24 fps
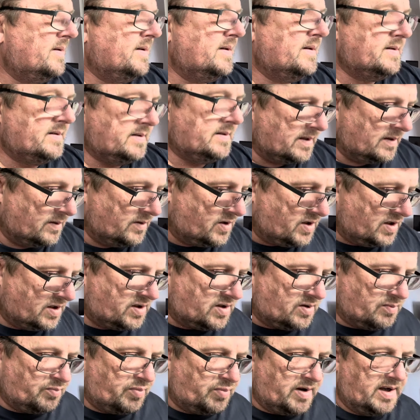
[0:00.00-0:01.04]
So just
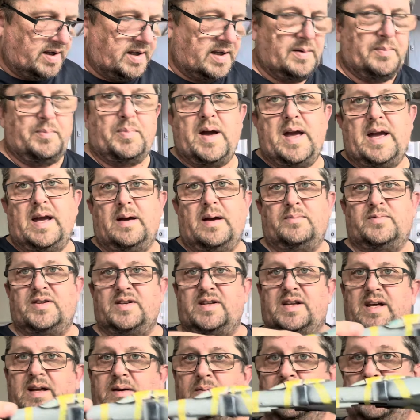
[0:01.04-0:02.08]
to bring you bang up to
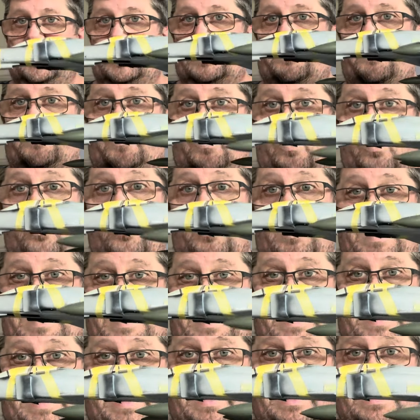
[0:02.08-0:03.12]
date with the
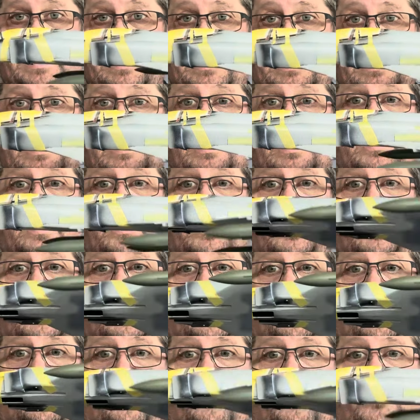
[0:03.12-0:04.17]
4E.
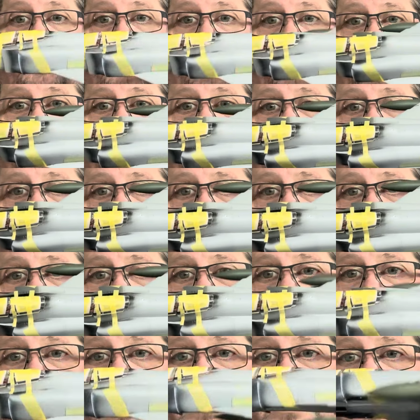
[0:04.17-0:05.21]
I've sealed it
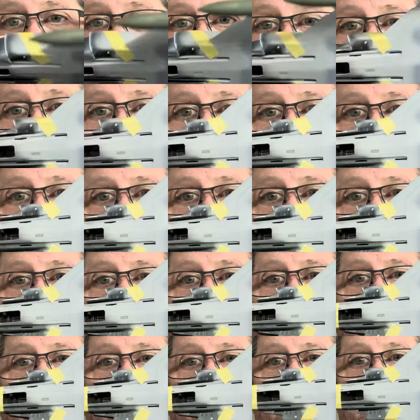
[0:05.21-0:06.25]
together today,
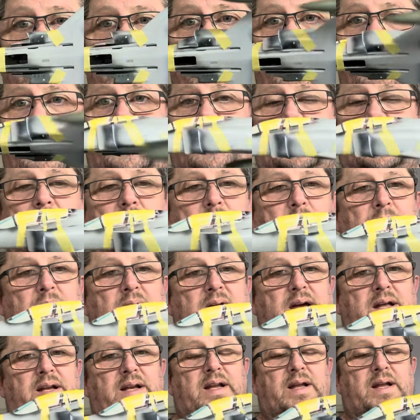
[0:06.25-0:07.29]

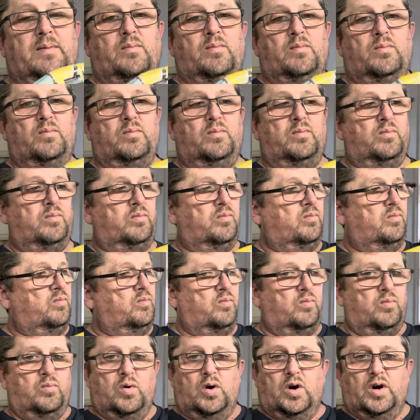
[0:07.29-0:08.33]
and then
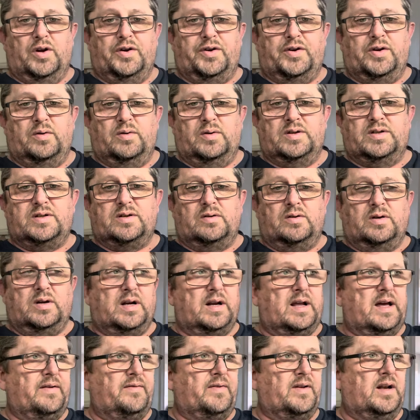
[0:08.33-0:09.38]
what I'll do is I'm going to
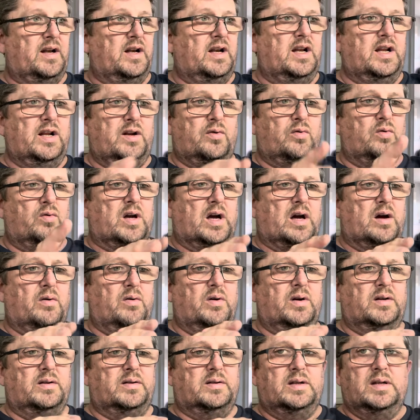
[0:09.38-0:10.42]
have a little go
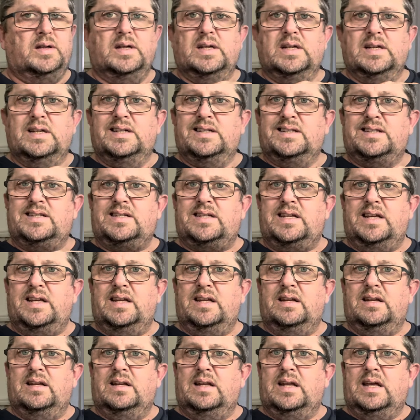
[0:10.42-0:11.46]
at
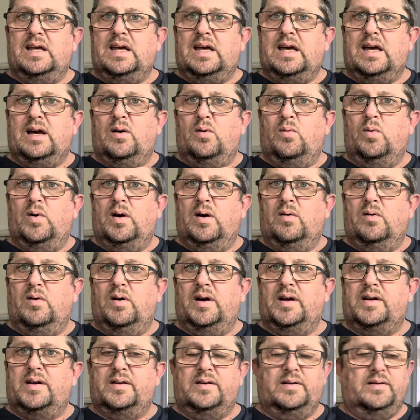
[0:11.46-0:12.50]
seeing how well I
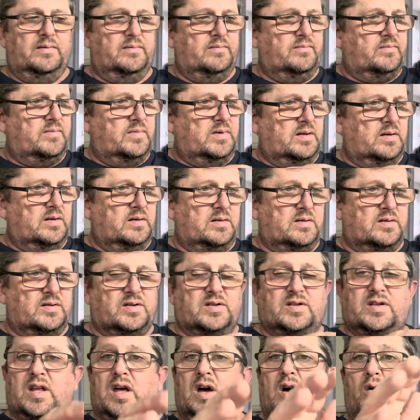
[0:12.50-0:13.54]
can, because
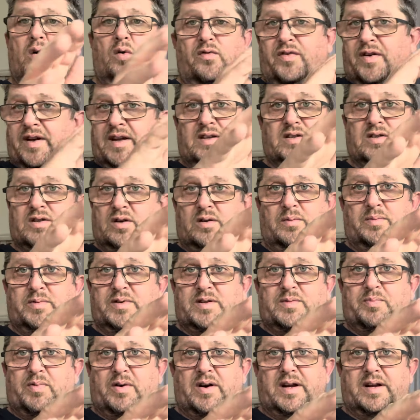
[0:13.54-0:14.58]
the whole thing's got to be
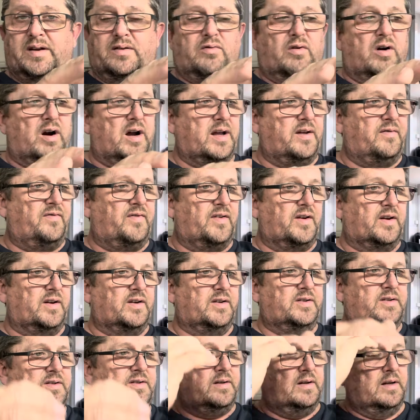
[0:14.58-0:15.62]
sprayed grey
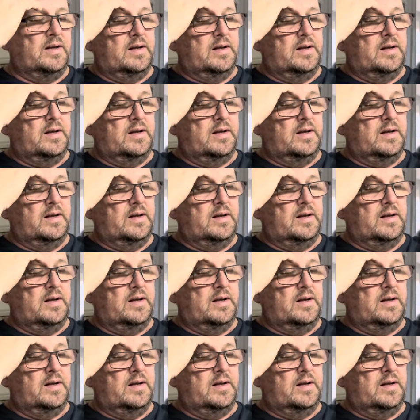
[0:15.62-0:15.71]
first,